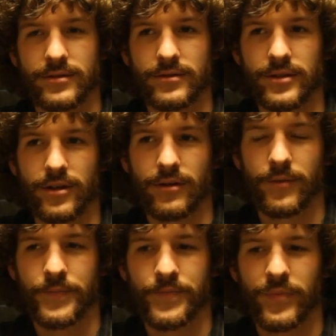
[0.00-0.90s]
You know,
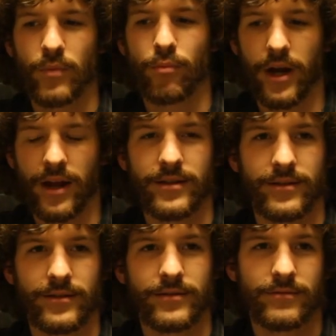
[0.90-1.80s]
but I think
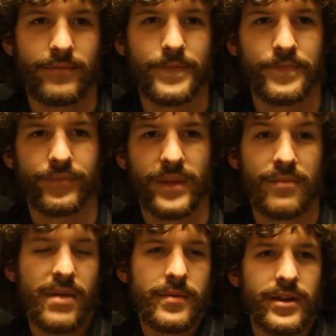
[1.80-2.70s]
that and
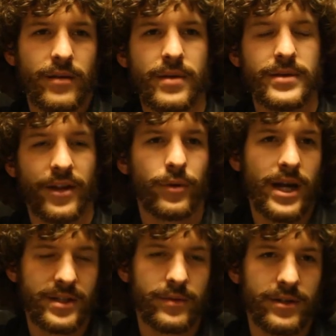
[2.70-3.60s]
maybe that maybe that's what
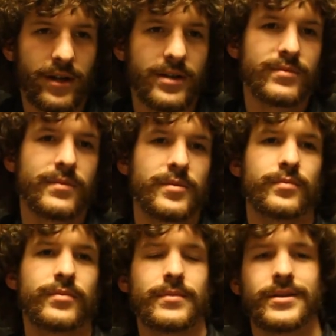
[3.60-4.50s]
has to be done is maybe
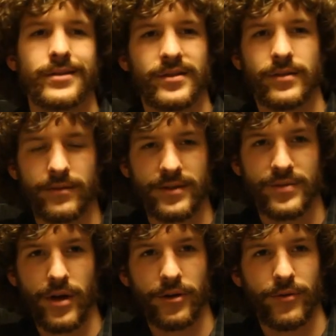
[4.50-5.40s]
maybe these these
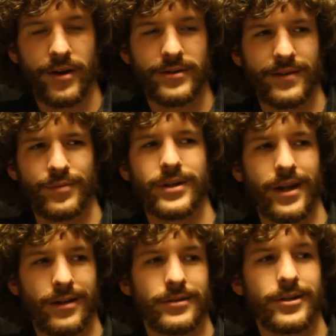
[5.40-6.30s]
male directors have to be
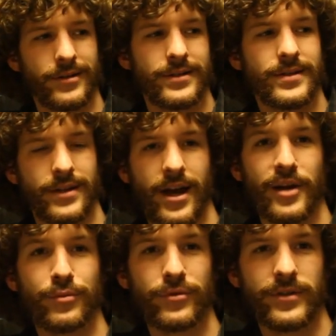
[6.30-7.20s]
like, look, this is a kind
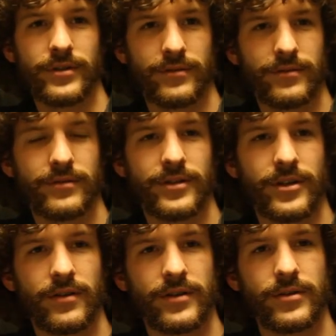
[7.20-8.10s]
of movie, you
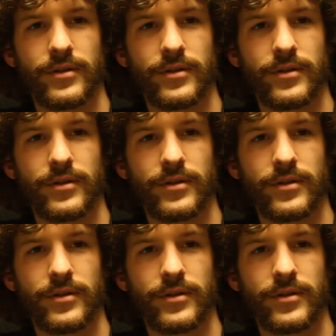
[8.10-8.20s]
know, that you